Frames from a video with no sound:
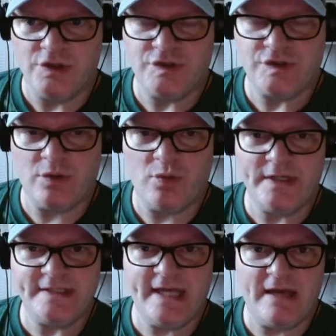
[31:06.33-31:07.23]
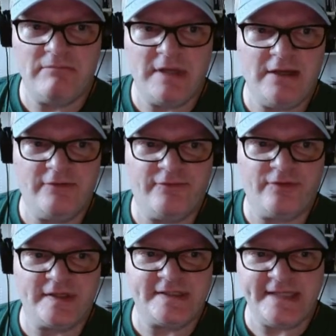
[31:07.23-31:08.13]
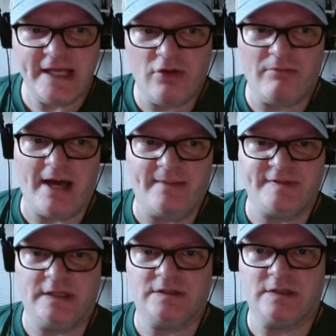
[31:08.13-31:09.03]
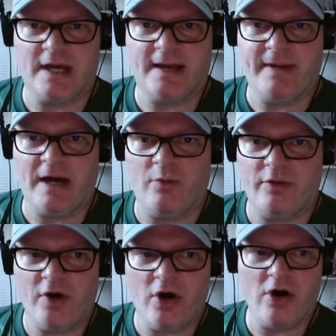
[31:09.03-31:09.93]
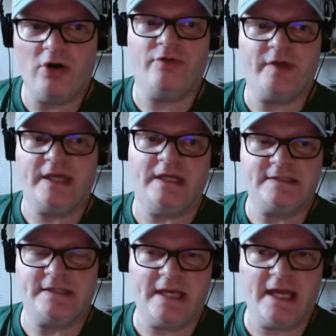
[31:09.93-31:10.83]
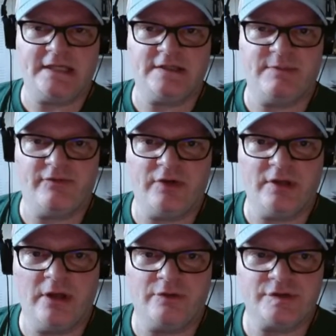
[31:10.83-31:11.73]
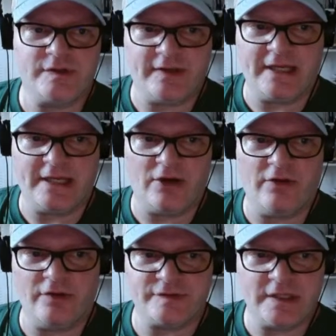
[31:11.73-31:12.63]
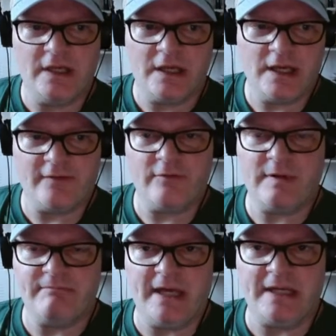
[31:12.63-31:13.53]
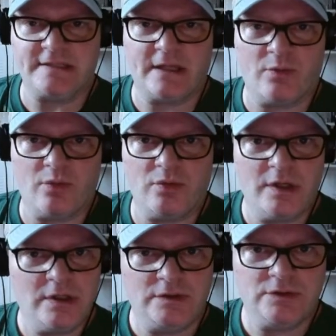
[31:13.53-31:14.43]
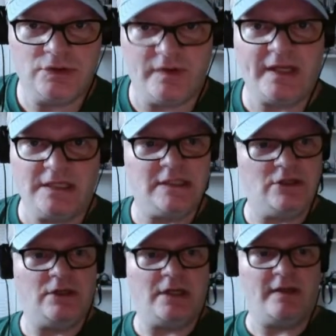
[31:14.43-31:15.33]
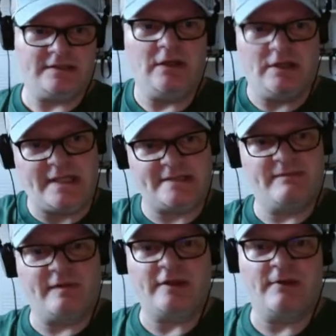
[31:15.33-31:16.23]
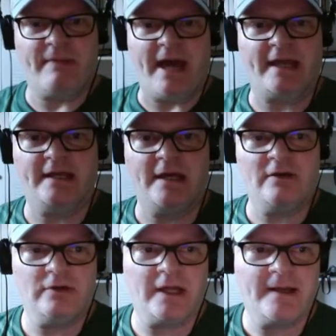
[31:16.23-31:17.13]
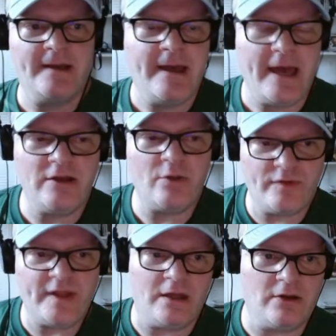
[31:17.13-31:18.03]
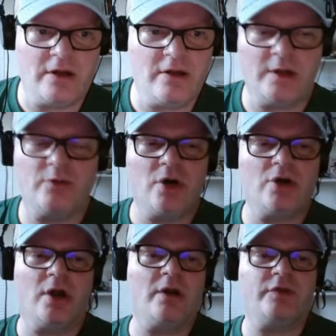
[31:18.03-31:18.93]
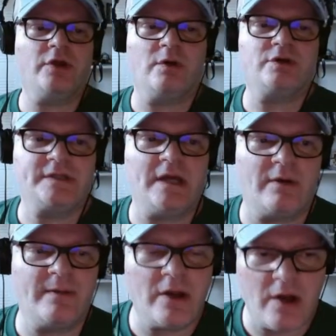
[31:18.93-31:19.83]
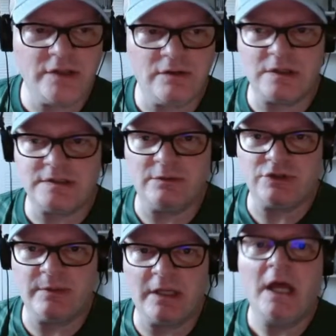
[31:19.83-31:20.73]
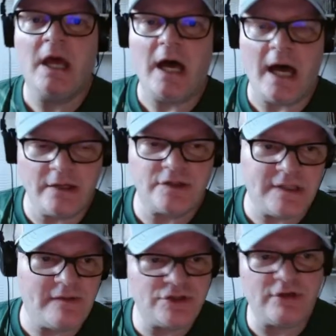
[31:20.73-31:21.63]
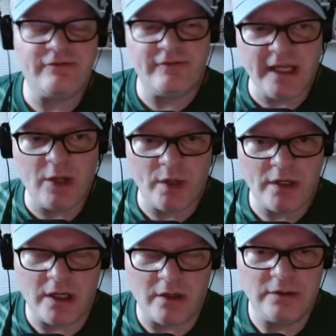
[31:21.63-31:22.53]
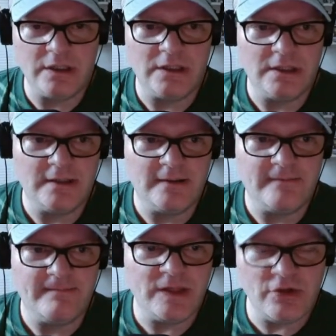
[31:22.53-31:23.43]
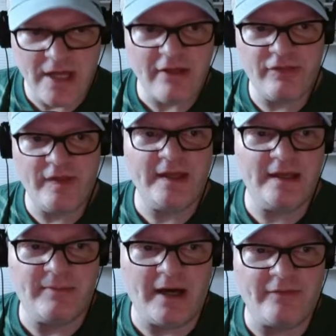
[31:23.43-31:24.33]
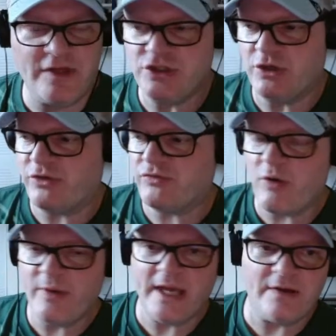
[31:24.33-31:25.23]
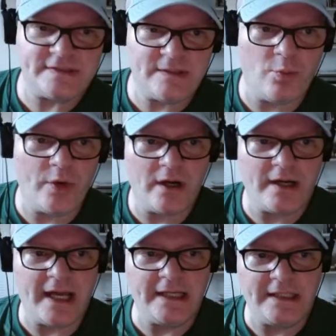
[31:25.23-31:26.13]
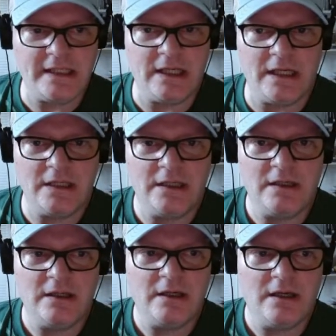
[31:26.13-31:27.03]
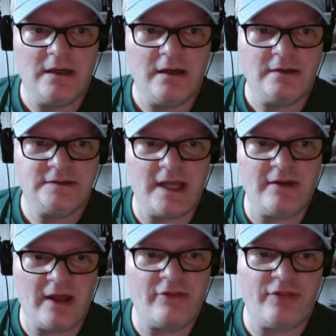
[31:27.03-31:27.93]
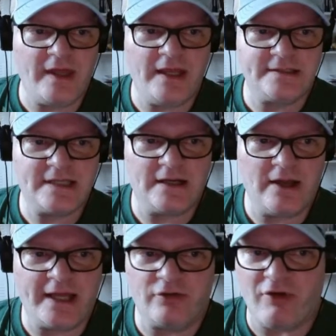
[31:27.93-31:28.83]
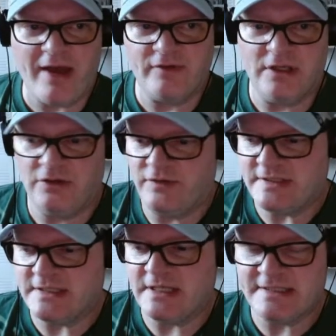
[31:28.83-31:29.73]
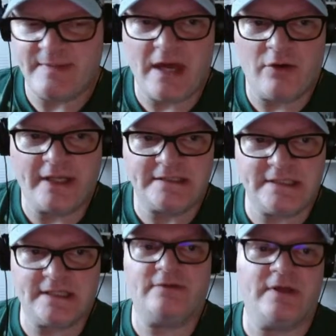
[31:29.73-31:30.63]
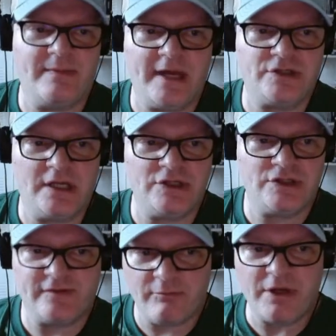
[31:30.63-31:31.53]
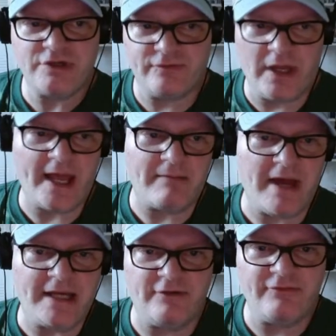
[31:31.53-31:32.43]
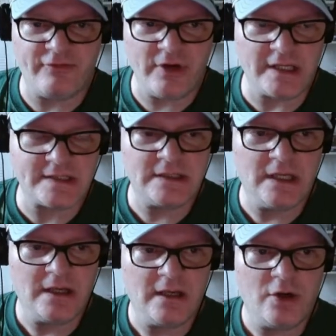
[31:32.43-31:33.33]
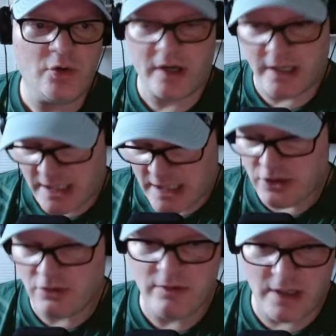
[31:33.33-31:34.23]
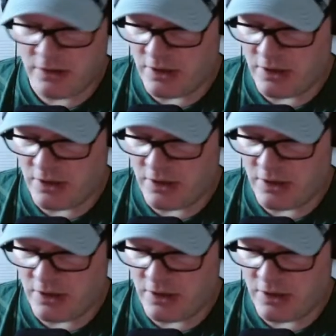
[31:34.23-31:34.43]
So what does that mean for the single moms that you talk about with all the kids they had to be freeloaders so they could get all those government bennies? Like, do they continue to get, is that something that you're backing now? Like, and then when they like, no, I don't think you understand no, I do understand what you mean. I understand that you're a fucking weirdo. You're not thinking about this. You're throwing out some weird idea and thinking it's going to like grab, this is going to somehow like tickle the imaginations of a bunch of like-minded freaks who are going to hit your,